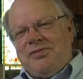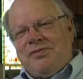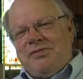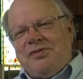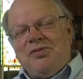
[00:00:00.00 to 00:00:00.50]

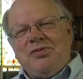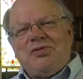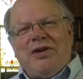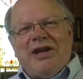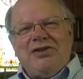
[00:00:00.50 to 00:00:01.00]
too
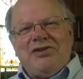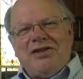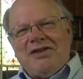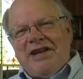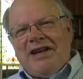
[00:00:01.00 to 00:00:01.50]
strange
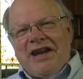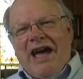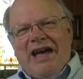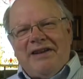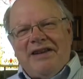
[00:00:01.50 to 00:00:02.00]
and
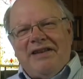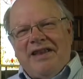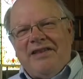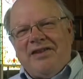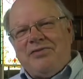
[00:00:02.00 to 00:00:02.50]
odd
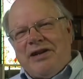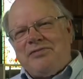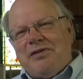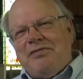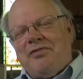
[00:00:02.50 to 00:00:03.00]
in the
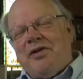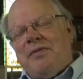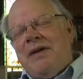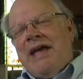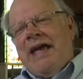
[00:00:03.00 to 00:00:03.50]
dress
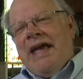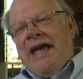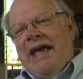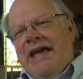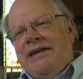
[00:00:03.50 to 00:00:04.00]
reform,
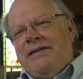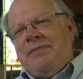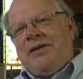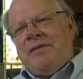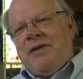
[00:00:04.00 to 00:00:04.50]

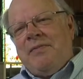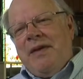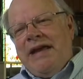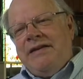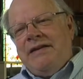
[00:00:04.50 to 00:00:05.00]
but the
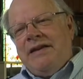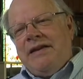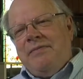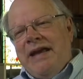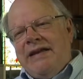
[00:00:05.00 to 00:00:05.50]

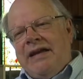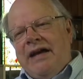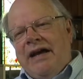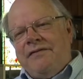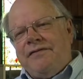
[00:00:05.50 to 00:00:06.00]
main
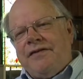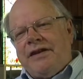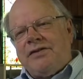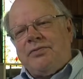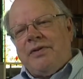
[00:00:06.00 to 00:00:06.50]

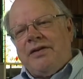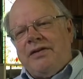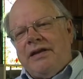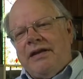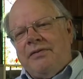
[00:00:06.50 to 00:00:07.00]
conflict
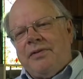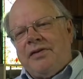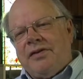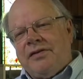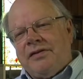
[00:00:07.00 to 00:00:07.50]

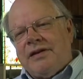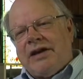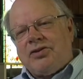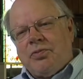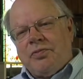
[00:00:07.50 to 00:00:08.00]
with
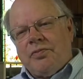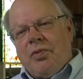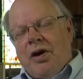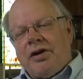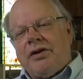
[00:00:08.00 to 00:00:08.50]
Dr.
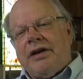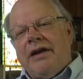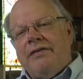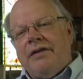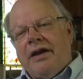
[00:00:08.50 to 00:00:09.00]
Walker
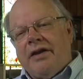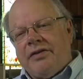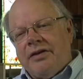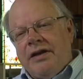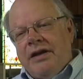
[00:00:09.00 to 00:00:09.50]
and the
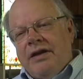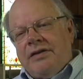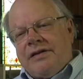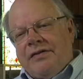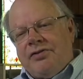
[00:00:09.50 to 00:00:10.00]
other
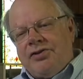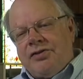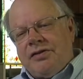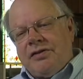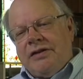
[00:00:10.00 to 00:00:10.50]
suffrage
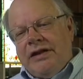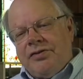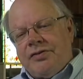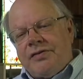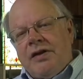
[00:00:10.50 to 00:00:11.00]

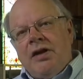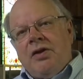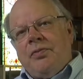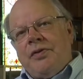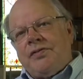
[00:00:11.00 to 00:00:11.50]
leaders
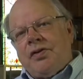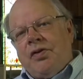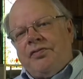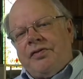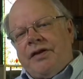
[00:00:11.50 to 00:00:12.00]
was
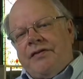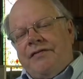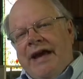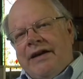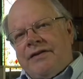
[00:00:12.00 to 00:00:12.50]
over the
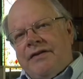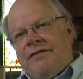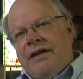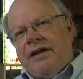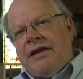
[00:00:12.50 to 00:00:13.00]
fact
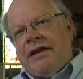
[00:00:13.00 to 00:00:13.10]
of the